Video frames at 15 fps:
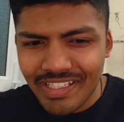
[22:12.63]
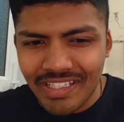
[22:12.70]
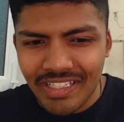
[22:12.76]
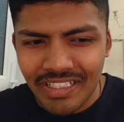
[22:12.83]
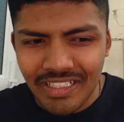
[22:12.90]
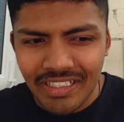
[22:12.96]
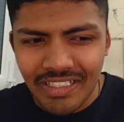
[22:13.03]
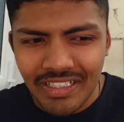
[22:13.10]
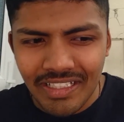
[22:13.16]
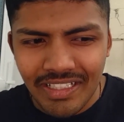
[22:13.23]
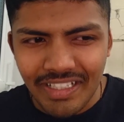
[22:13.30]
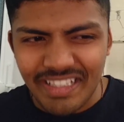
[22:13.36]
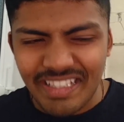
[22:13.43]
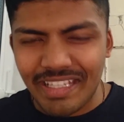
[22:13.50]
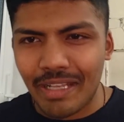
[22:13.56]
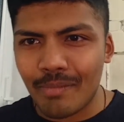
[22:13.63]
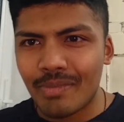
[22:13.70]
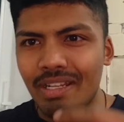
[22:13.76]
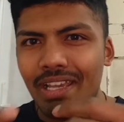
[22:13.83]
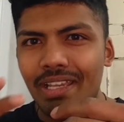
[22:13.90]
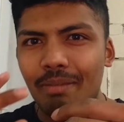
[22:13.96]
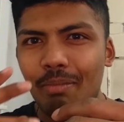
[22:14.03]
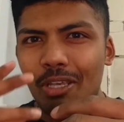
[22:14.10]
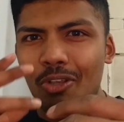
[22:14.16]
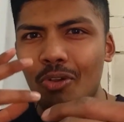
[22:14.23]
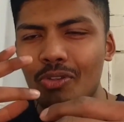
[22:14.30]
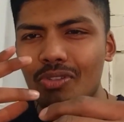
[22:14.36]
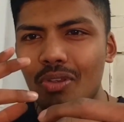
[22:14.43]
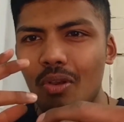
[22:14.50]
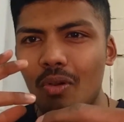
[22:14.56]
It's just it seems
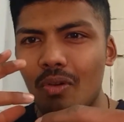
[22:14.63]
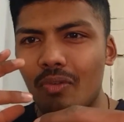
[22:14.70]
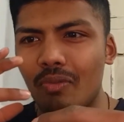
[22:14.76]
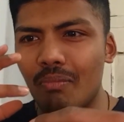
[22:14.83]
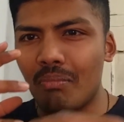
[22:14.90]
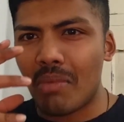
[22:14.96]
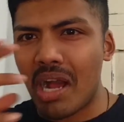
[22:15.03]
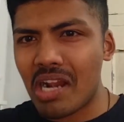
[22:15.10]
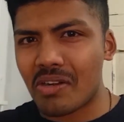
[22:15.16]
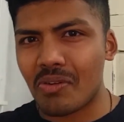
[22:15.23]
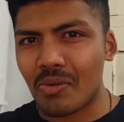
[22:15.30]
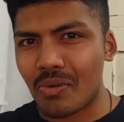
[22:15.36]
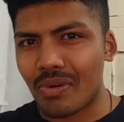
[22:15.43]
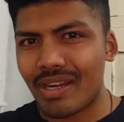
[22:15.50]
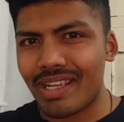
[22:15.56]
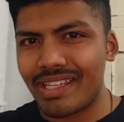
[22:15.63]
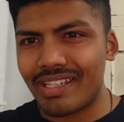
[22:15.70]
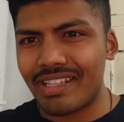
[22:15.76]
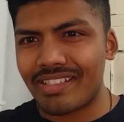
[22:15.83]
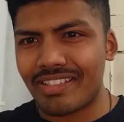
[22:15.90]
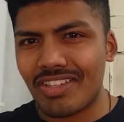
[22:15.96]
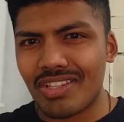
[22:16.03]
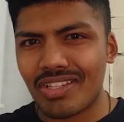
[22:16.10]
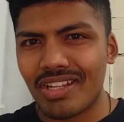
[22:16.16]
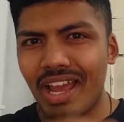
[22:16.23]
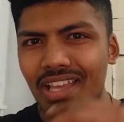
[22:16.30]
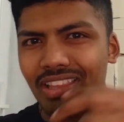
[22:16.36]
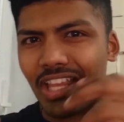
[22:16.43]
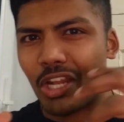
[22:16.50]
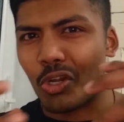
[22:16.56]
like because of Marco, right? It's
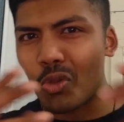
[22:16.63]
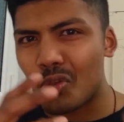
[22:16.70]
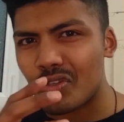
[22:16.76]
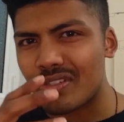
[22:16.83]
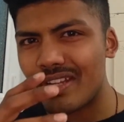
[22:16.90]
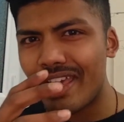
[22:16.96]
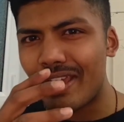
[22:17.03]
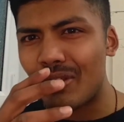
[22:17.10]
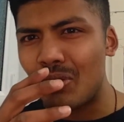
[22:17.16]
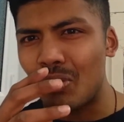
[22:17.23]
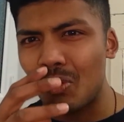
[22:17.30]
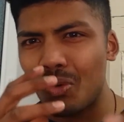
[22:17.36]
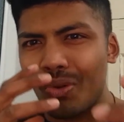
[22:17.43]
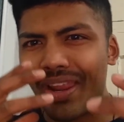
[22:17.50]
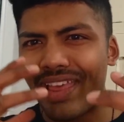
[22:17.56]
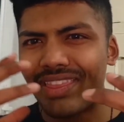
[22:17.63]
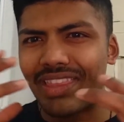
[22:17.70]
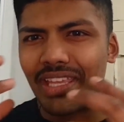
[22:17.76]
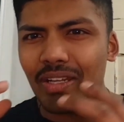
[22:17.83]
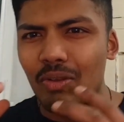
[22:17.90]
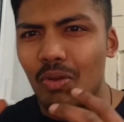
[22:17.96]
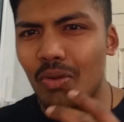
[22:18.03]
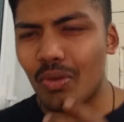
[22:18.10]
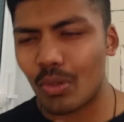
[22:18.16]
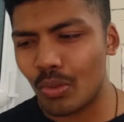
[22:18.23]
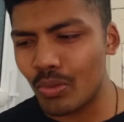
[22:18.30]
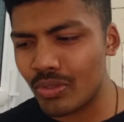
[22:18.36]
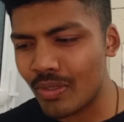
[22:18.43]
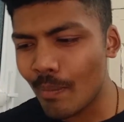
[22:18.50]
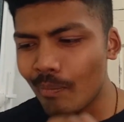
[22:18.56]
just like they lost their cool and they
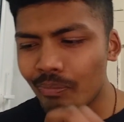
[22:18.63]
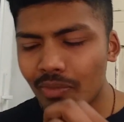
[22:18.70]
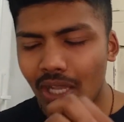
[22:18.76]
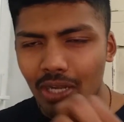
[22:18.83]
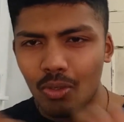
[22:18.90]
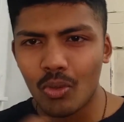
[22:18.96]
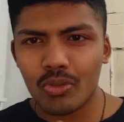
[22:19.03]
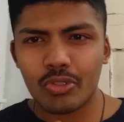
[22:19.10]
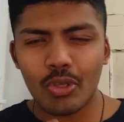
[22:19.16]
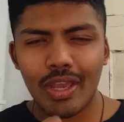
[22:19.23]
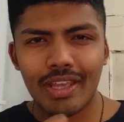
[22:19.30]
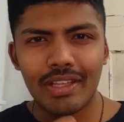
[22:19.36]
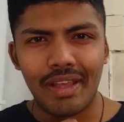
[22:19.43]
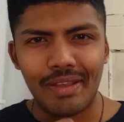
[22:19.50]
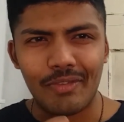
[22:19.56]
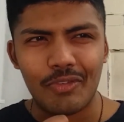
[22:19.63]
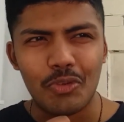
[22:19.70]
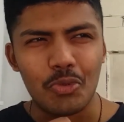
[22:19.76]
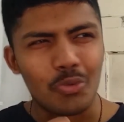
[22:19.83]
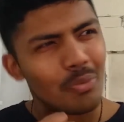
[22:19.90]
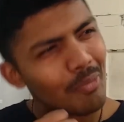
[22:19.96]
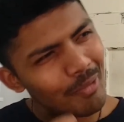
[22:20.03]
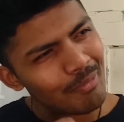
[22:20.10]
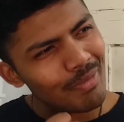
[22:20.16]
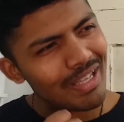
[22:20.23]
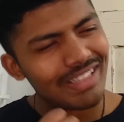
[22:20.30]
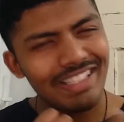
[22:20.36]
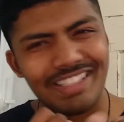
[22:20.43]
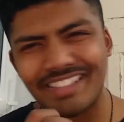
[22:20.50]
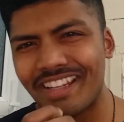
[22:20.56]
got loose. And also, I, if you
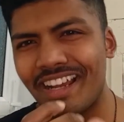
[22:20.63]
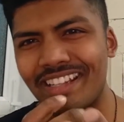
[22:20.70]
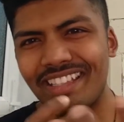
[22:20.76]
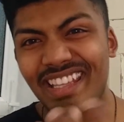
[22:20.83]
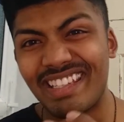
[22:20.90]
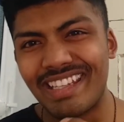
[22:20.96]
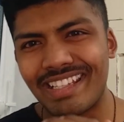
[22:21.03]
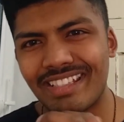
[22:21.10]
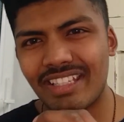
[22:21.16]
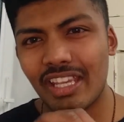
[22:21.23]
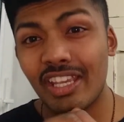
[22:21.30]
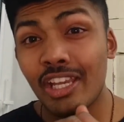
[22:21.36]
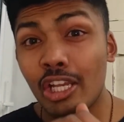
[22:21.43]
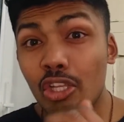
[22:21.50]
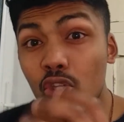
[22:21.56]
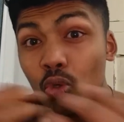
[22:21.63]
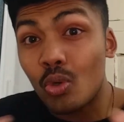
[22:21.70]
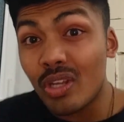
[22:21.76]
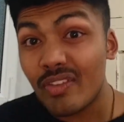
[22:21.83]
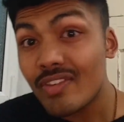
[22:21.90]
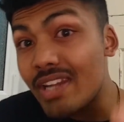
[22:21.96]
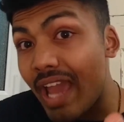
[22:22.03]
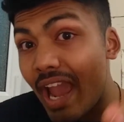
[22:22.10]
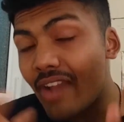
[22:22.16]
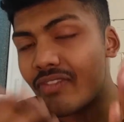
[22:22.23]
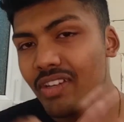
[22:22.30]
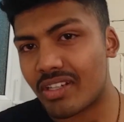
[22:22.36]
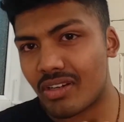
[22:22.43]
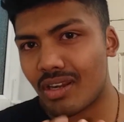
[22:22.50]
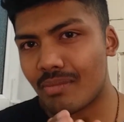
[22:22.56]
remember at the start, they did say you don't
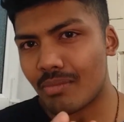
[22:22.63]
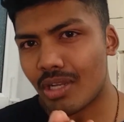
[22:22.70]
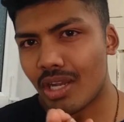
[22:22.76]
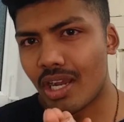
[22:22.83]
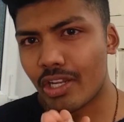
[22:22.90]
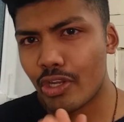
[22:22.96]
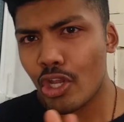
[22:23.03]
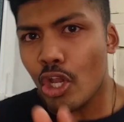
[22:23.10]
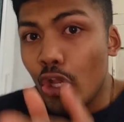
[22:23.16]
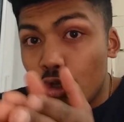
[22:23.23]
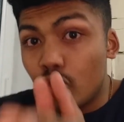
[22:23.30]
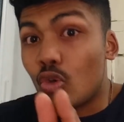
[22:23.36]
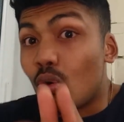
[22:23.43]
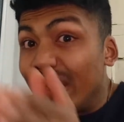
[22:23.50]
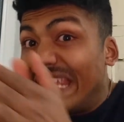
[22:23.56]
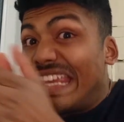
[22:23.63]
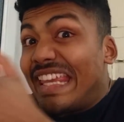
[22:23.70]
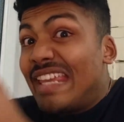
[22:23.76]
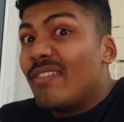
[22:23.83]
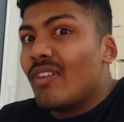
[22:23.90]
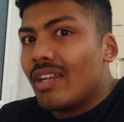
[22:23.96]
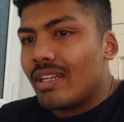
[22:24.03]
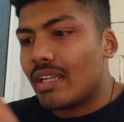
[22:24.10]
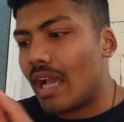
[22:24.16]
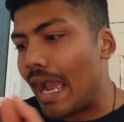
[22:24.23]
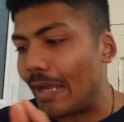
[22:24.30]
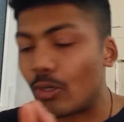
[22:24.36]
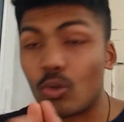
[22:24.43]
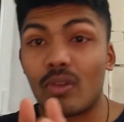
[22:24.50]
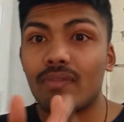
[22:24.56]
even have a trump card. You don't
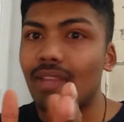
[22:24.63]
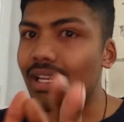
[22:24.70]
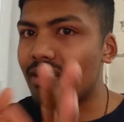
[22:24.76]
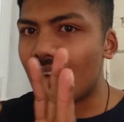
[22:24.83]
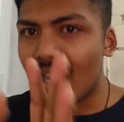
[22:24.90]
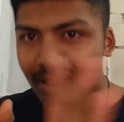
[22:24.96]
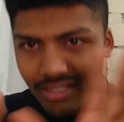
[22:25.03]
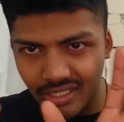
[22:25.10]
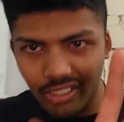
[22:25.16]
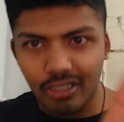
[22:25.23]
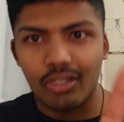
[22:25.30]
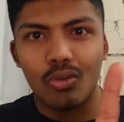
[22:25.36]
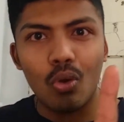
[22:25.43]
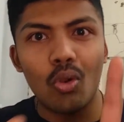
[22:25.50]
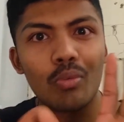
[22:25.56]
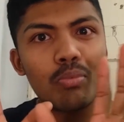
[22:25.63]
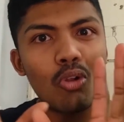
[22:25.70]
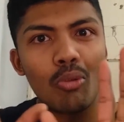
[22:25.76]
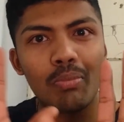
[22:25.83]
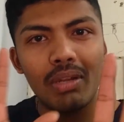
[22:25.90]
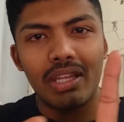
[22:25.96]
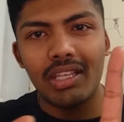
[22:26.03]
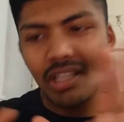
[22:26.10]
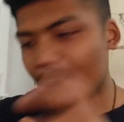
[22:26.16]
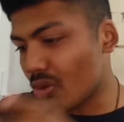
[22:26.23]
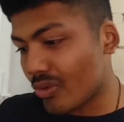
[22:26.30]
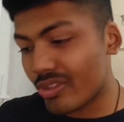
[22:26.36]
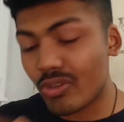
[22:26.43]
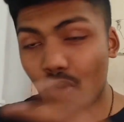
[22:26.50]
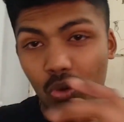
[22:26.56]
even. I don't know if that translated or
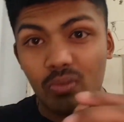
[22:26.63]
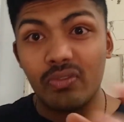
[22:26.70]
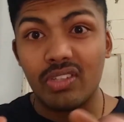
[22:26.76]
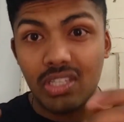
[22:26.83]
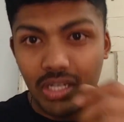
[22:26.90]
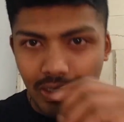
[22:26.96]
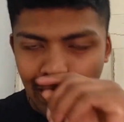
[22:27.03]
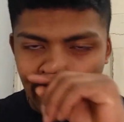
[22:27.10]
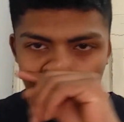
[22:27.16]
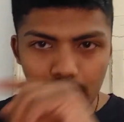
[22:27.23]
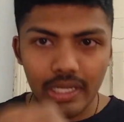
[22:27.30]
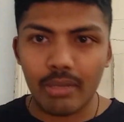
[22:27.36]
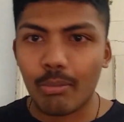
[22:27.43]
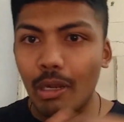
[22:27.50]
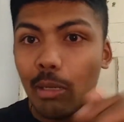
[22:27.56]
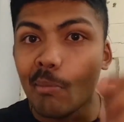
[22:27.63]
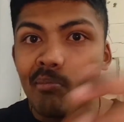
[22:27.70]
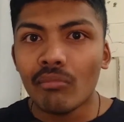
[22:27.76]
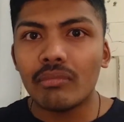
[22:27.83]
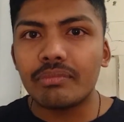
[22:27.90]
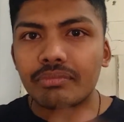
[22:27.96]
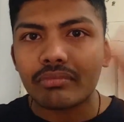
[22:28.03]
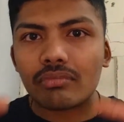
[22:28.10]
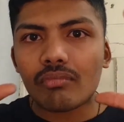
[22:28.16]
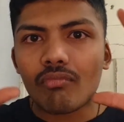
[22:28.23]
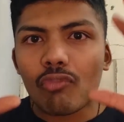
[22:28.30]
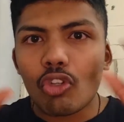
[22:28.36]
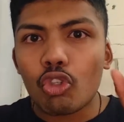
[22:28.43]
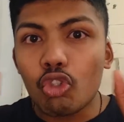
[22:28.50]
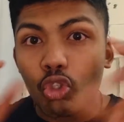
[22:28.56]
properly. I know it's not official translate, but
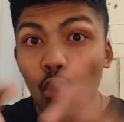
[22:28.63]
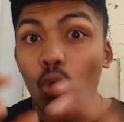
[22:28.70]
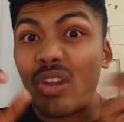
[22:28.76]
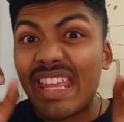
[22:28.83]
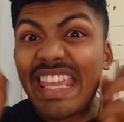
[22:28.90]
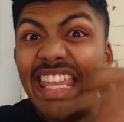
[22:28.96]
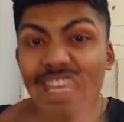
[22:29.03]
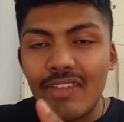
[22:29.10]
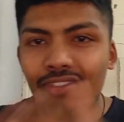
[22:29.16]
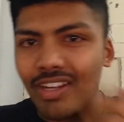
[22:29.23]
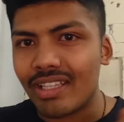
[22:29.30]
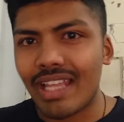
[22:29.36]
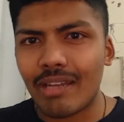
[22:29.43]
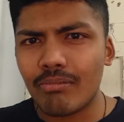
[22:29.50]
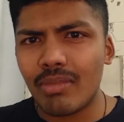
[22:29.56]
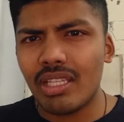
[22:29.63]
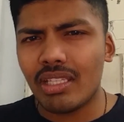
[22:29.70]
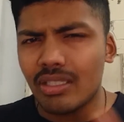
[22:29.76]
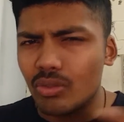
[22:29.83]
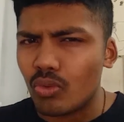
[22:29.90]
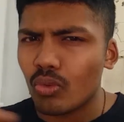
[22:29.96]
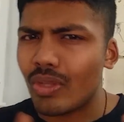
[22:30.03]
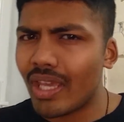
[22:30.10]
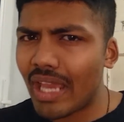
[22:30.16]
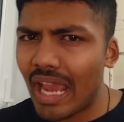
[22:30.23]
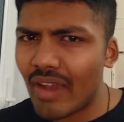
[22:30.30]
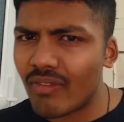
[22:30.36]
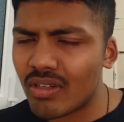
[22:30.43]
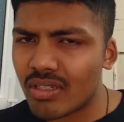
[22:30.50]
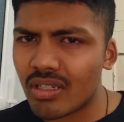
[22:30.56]
you don't even. That means
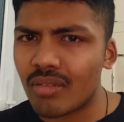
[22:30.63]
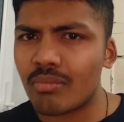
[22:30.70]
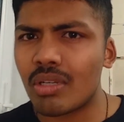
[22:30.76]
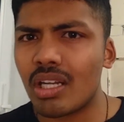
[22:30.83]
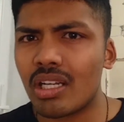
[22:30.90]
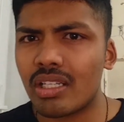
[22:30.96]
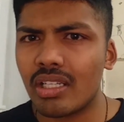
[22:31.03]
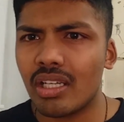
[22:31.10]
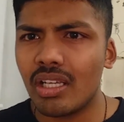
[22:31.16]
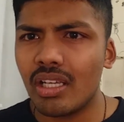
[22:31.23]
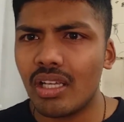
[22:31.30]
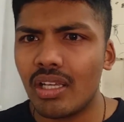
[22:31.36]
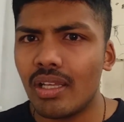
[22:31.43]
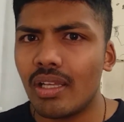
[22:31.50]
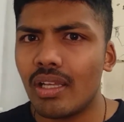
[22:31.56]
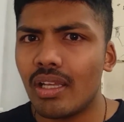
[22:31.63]
do they have a trump card?